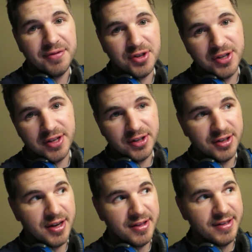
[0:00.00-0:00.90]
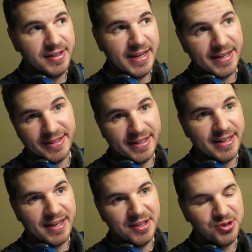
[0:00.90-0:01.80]
after dinner and
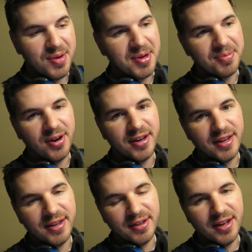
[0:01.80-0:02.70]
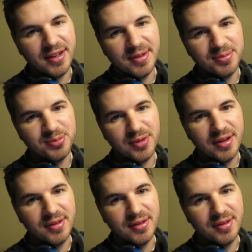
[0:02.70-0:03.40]
dancing and the drumming party, um,